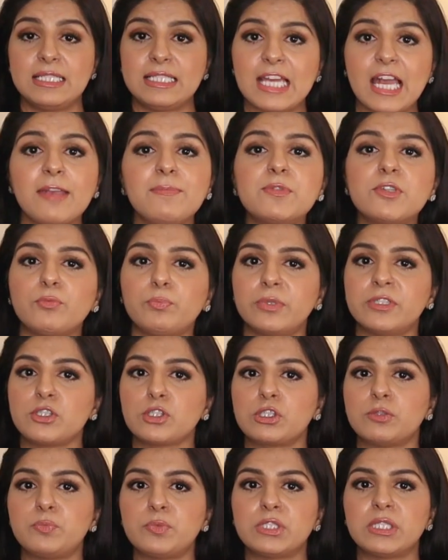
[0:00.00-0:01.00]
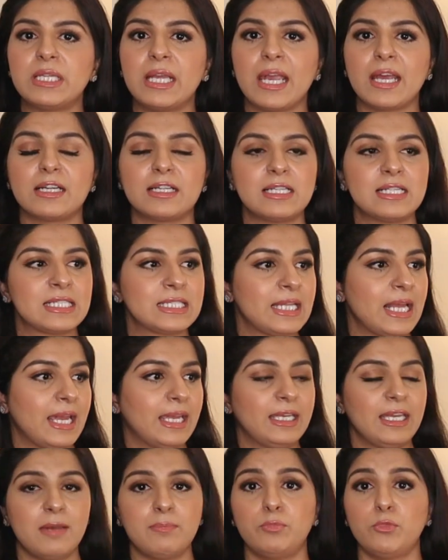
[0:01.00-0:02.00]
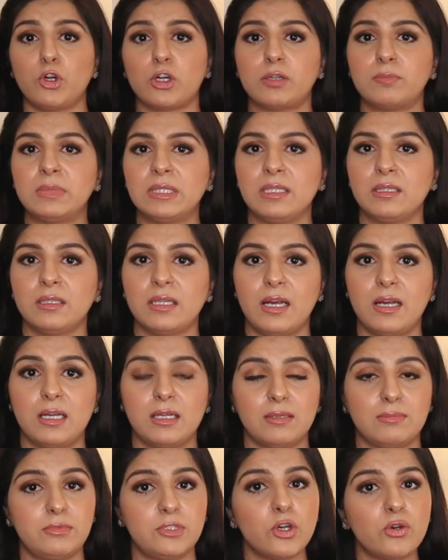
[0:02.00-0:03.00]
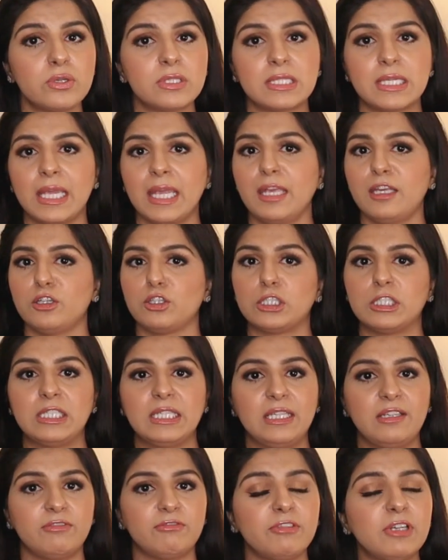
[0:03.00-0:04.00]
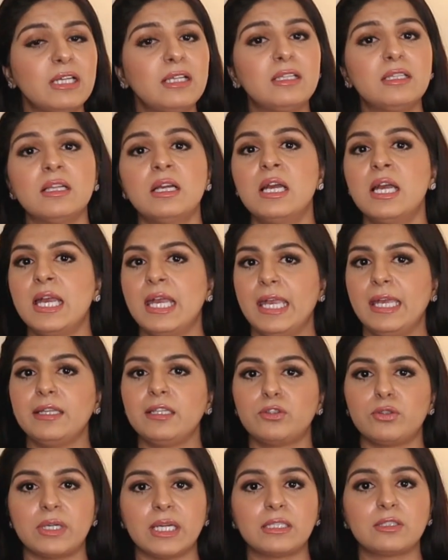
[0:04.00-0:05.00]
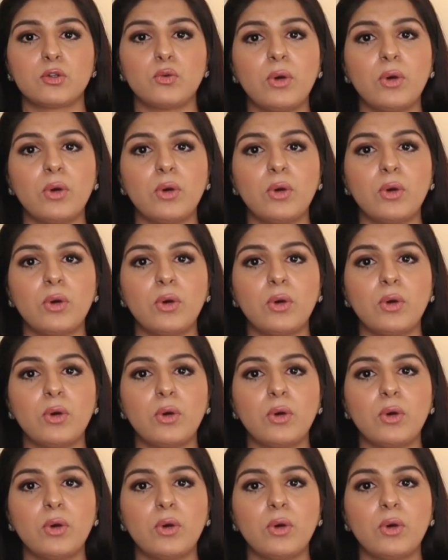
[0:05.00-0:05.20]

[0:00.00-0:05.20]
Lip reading: types of prescription errors like abnormal dosing, early fill, incorrect